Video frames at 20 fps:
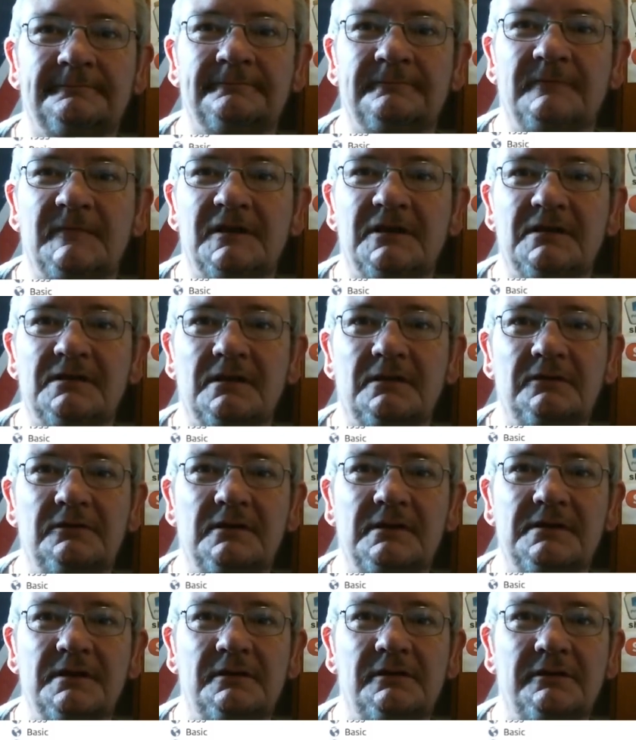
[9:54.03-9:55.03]
because
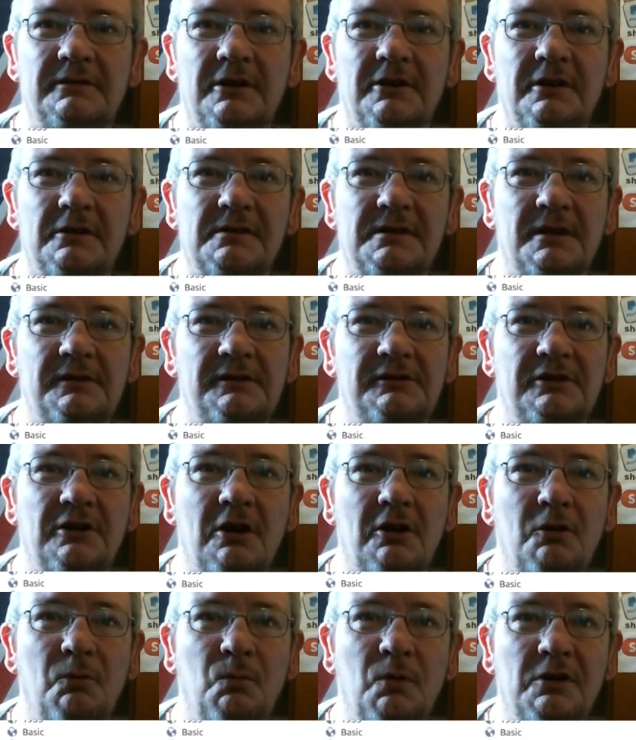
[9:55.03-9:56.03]
it's a
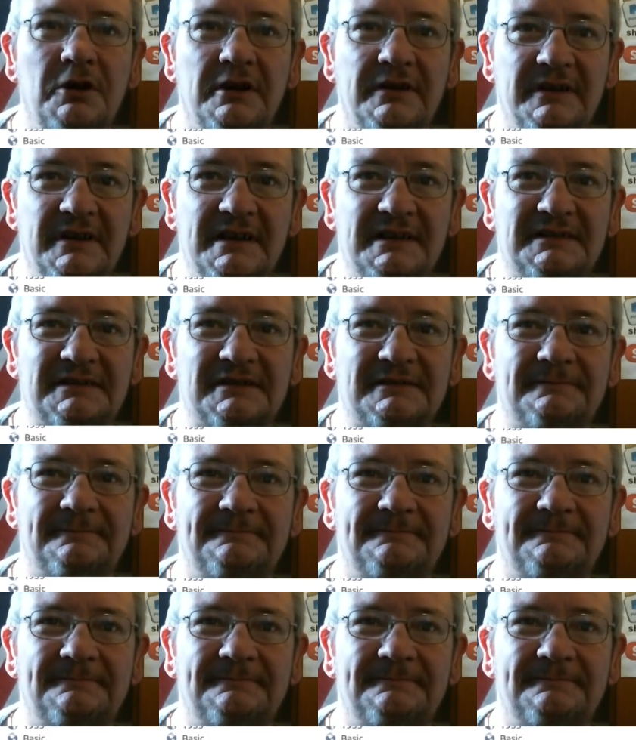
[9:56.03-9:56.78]
lot of work. This